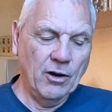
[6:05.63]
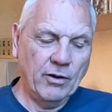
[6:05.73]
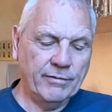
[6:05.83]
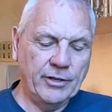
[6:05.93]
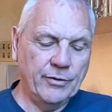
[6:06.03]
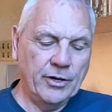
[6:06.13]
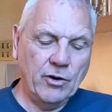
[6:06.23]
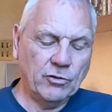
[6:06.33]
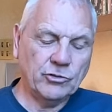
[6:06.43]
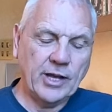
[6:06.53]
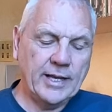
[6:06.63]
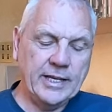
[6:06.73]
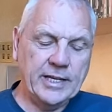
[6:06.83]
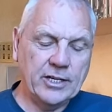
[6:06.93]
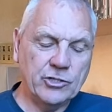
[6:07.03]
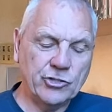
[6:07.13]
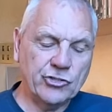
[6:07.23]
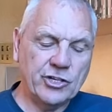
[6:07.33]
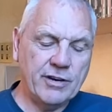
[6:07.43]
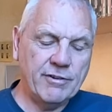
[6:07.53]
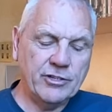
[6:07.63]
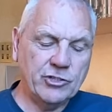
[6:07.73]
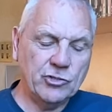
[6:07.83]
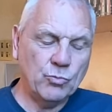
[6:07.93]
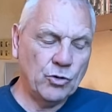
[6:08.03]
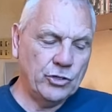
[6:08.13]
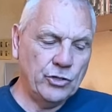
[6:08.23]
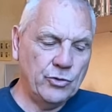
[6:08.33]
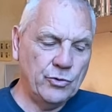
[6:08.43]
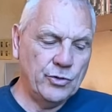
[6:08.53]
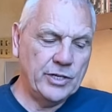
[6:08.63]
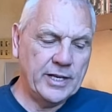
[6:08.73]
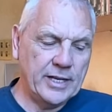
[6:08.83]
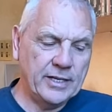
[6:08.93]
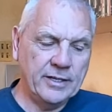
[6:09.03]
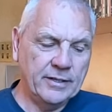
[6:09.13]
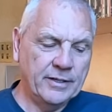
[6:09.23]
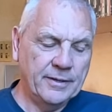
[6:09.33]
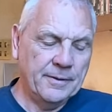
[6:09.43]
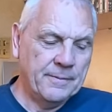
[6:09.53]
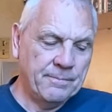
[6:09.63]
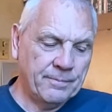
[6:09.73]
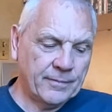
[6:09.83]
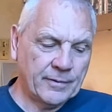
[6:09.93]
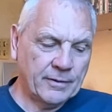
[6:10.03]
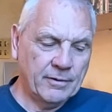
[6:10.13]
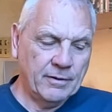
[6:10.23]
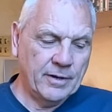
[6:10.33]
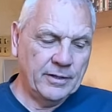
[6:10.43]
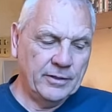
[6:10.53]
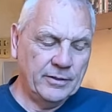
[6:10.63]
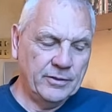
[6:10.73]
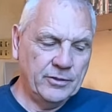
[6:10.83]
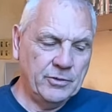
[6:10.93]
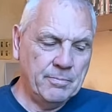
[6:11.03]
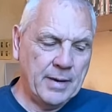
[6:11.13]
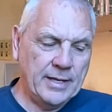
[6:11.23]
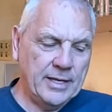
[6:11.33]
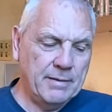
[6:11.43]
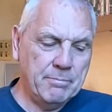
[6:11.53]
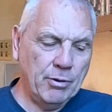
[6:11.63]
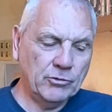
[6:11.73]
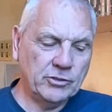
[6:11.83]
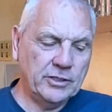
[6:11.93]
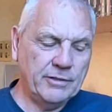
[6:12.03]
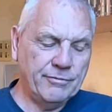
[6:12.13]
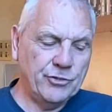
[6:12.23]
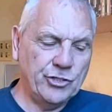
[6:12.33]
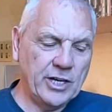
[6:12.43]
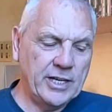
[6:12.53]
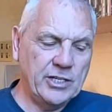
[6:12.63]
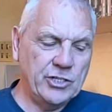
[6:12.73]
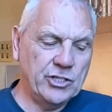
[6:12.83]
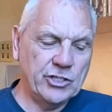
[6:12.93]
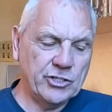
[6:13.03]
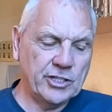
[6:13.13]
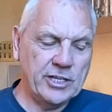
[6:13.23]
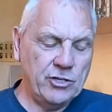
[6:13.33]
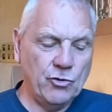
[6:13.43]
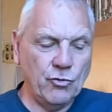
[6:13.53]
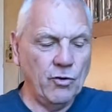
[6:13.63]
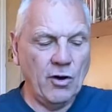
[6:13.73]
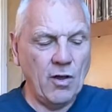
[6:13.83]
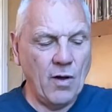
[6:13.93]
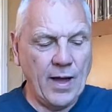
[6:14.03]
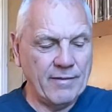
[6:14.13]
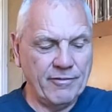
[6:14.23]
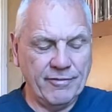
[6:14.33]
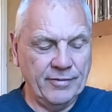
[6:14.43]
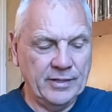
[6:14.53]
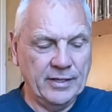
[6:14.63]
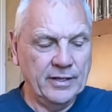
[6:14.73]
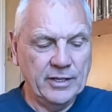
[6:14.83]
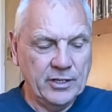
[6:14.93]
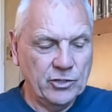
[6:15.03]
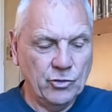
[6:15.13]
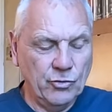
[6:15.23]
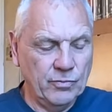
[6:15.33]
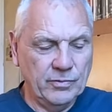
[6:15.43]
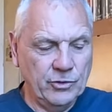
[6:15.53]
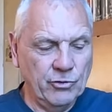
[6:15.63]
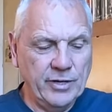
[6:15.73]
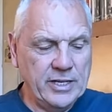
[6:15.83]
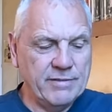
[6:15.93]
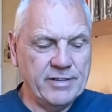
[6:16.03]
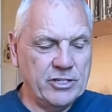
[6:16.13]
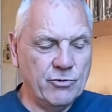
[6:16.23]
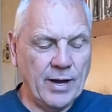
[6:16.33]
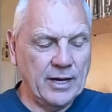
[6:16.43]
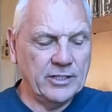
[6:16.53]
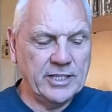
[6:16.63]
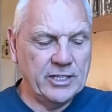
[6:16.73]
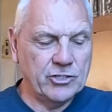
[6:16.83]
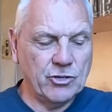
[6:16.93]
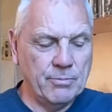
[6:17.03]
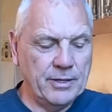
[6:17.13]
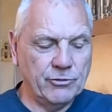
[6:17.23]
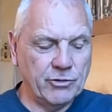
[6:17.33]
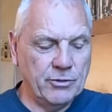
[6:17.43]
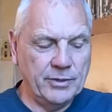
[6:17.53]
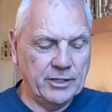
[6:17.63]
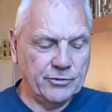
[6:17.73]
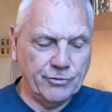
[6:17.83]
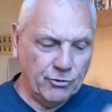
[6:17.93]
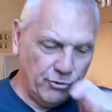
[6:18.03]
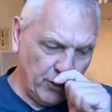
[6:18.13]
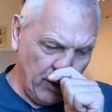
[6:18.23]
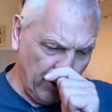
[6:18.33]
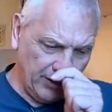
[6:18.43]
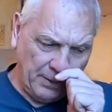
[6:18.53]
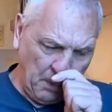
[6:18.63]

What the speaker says: a lot of you and not taking it as serious as what you did. All right, you're making positive changes in your life. Your individuality is coming through with this Fool card.